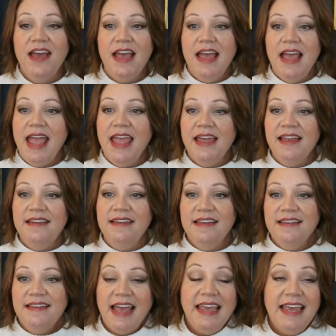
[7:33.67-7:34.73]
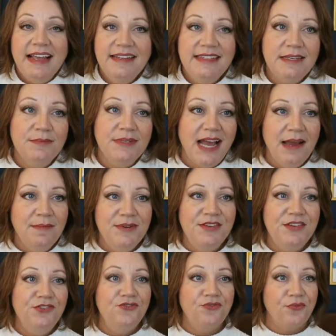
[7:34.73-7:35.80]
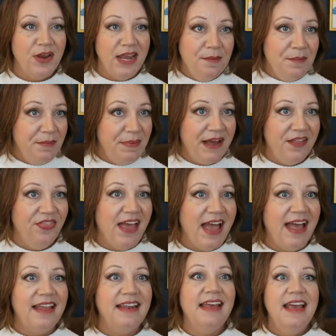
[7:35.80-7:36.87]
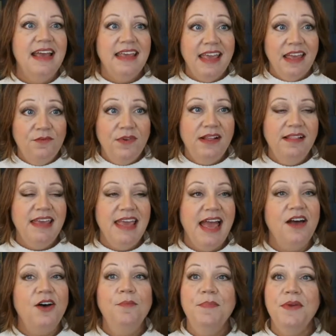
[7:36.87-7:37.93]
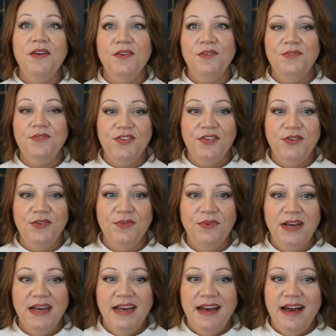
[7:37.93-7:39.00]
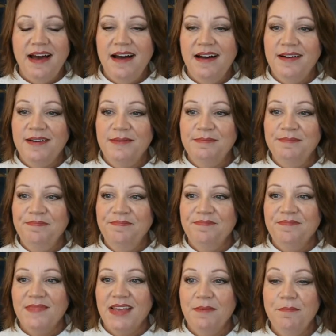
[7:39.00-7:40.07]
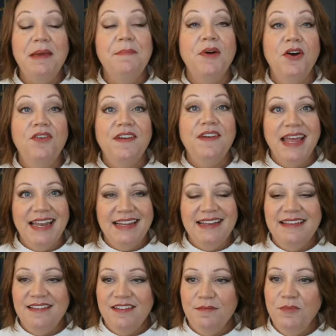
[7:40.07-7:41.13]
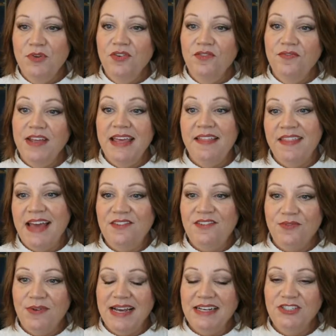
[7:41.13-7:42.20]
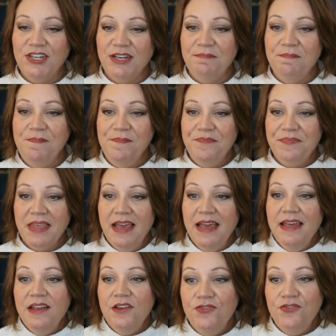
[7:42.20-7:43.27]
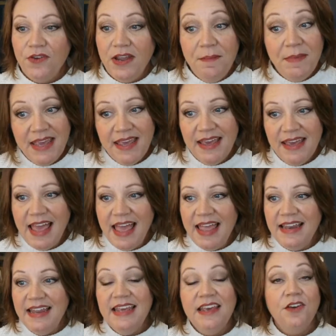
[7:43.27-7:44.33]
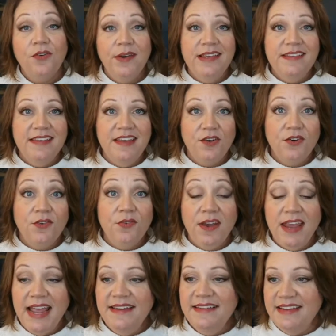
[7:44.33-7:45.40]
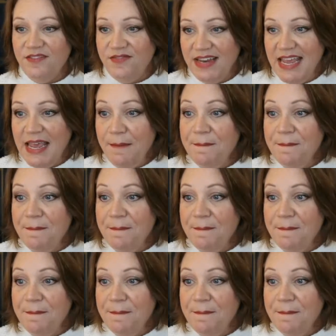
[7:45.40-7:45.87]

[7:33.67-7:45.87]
And taking some time to dream about that can really help you to be motivated to move in that direction. Dreaming can increase your creativity.